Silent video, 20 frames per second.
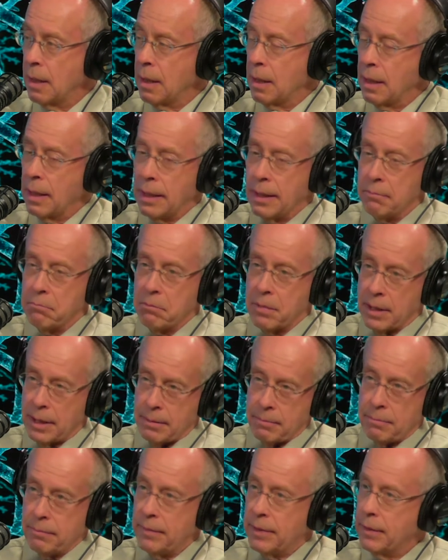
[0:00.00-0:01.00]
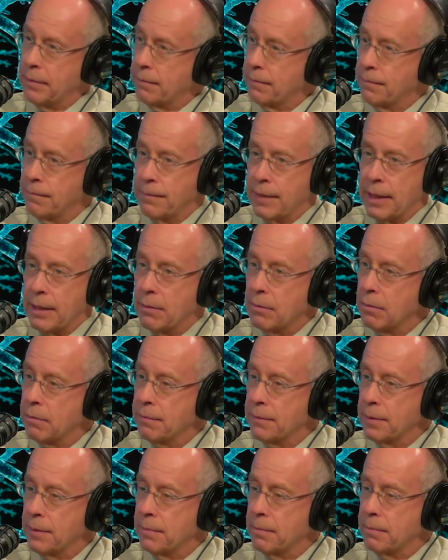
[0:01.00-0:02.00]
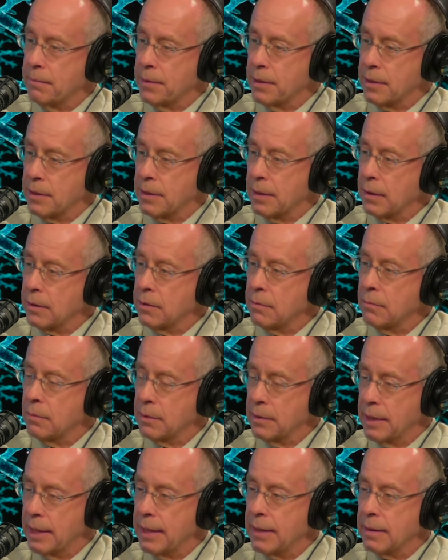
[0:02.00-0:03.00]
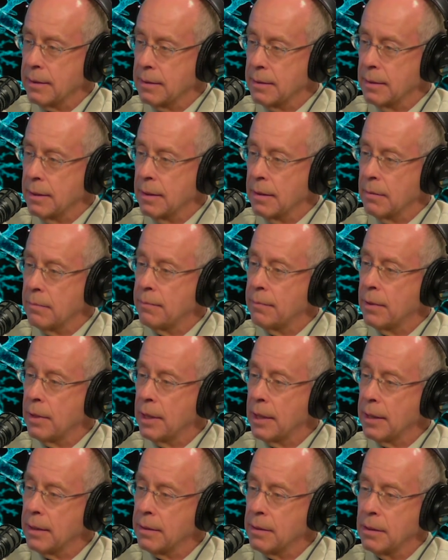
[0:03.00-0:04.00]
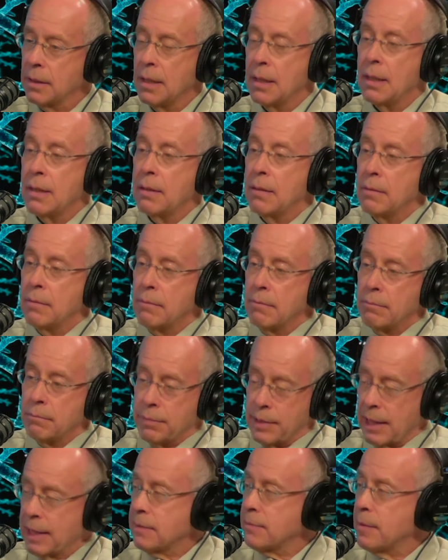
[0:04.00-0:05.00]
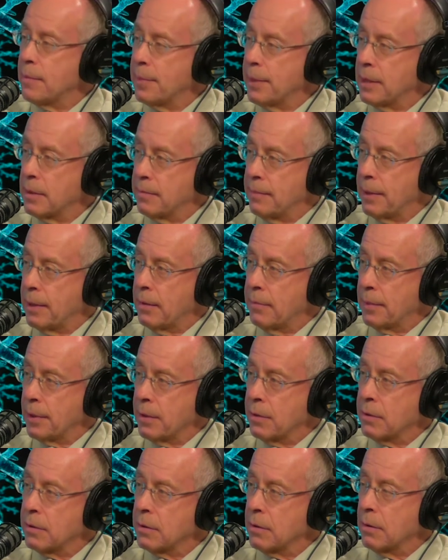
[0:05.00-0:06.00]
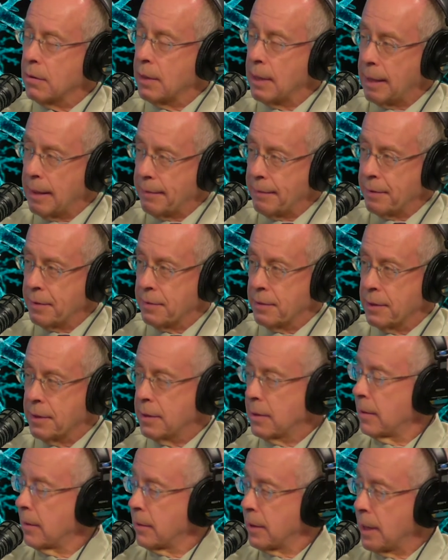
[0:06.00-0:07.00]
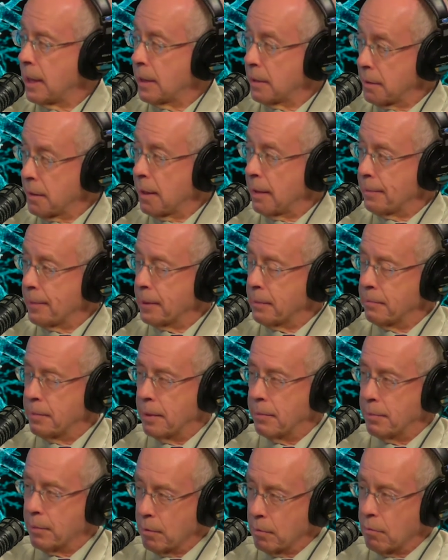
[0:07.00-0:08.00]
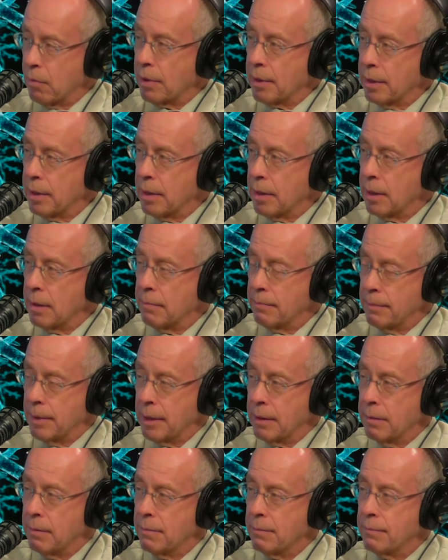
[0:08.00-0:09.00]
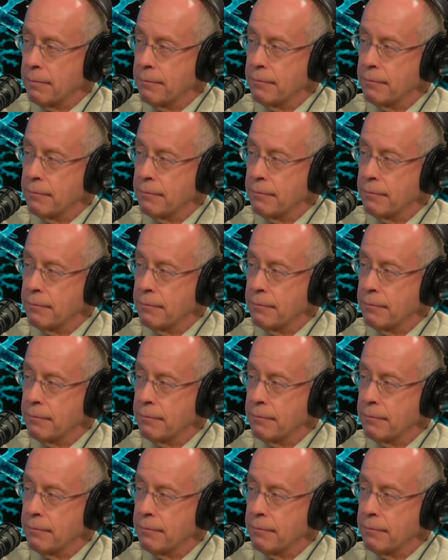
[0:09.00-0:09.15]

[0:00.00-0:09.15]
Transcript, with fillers: And if I don't know if the discussion will take us there, but plasma-based biomarkers are obviously a hot topic. People are working on. So blood.